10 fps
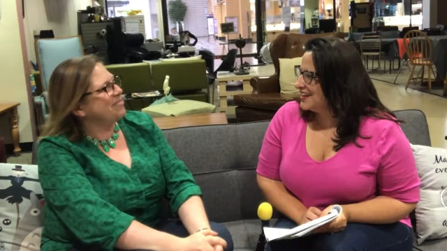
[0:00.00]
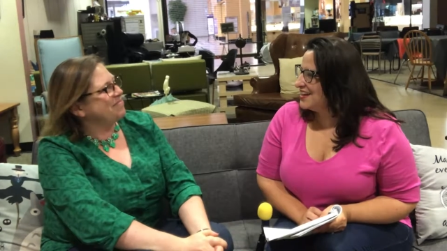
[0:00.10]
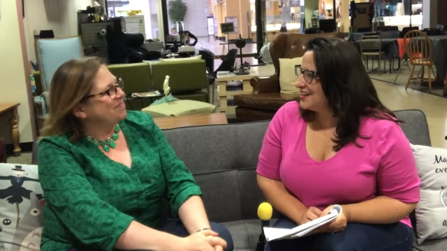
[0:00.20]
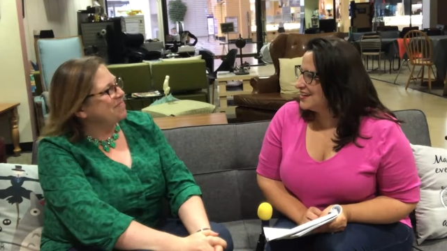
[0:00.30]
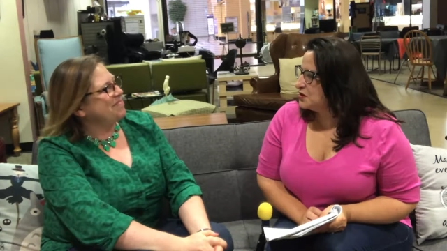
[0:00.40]

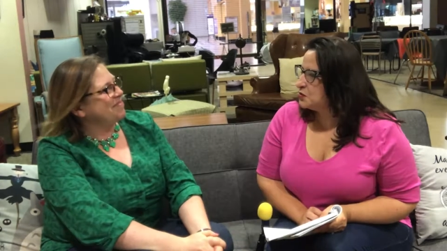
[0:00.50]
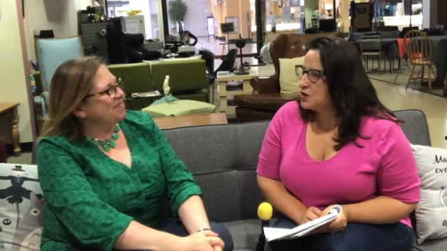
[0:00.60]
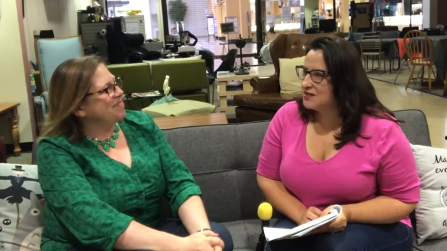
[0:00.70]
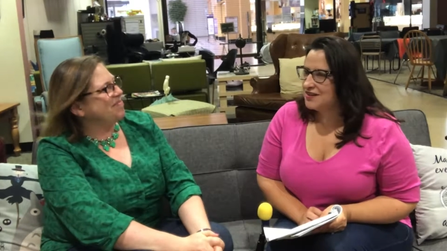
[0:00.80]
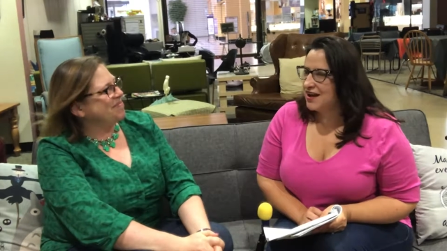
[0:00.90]
Speaker 1: Yeah.
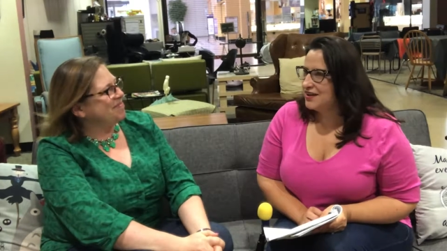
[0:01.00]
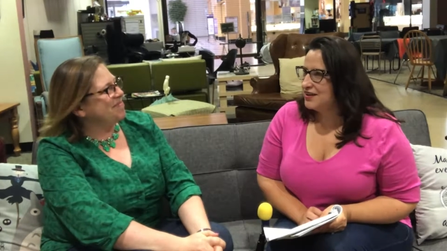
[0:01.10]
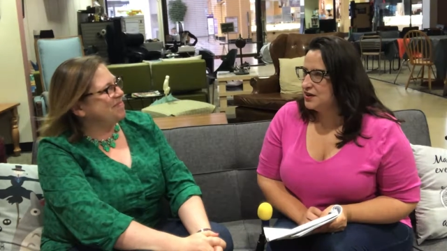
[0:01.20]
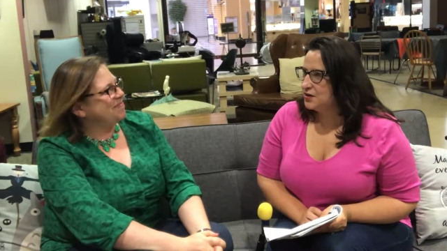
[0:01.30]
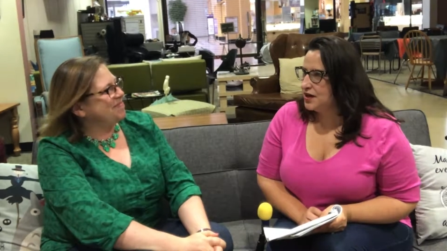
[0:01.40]
Well, I,
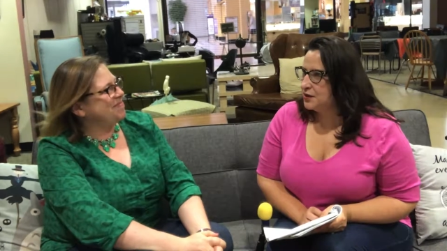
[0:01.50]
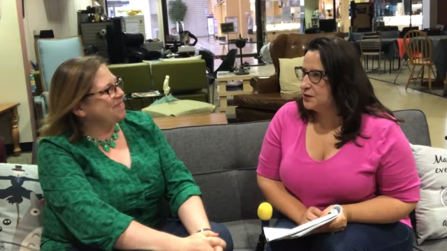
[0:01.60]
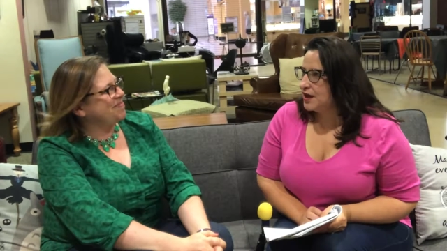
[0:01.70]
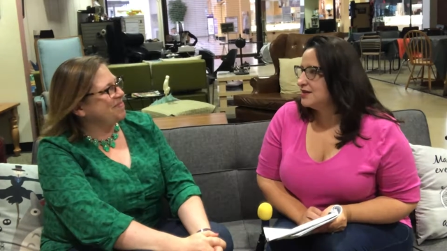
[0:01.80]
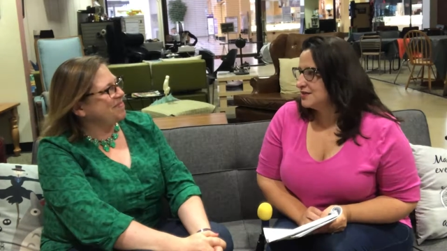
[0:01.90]
you know,
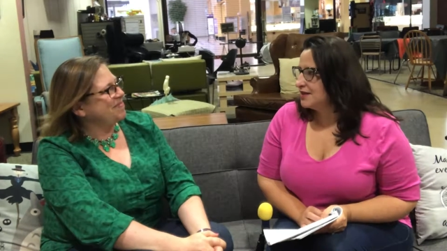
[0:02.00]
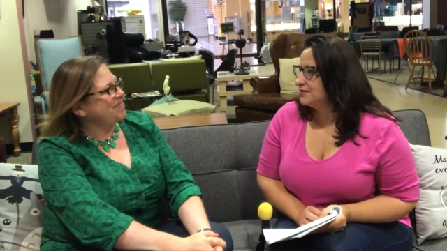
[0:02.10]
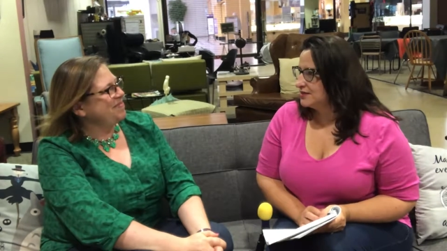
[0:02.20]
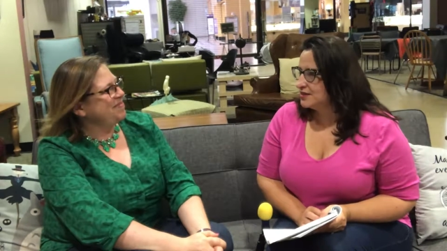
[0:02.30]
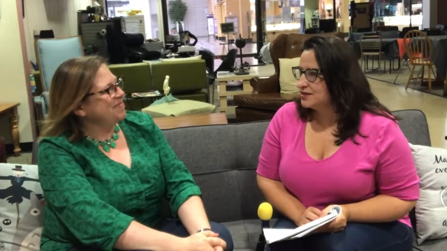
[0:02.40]
I, because
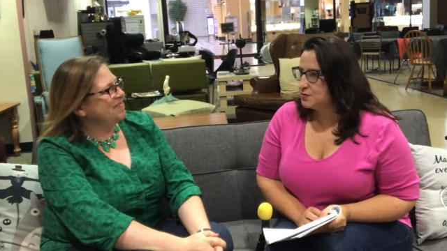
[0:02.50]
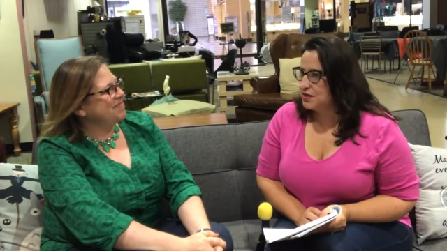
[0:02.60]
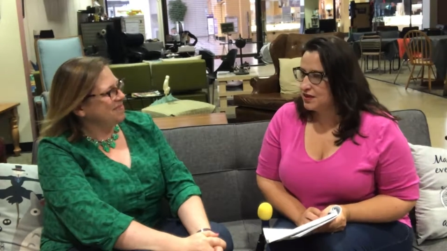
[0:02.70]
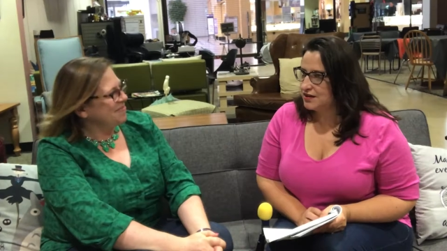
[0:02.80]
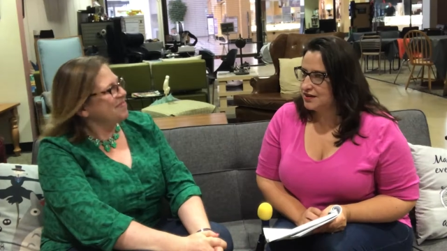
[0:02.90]
I did some
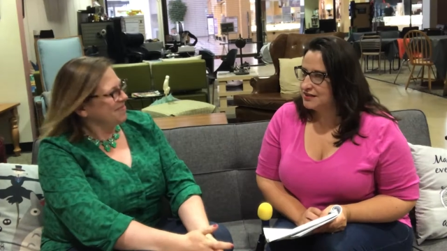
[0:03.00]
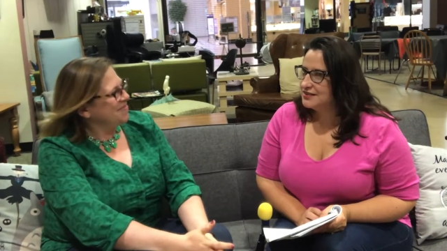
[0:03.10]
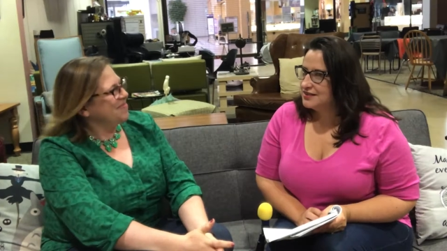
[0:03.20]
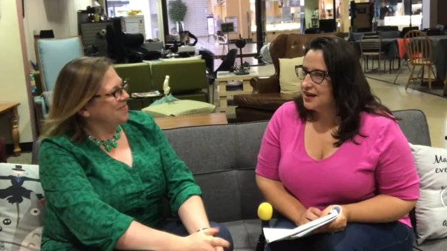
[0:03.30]
theater.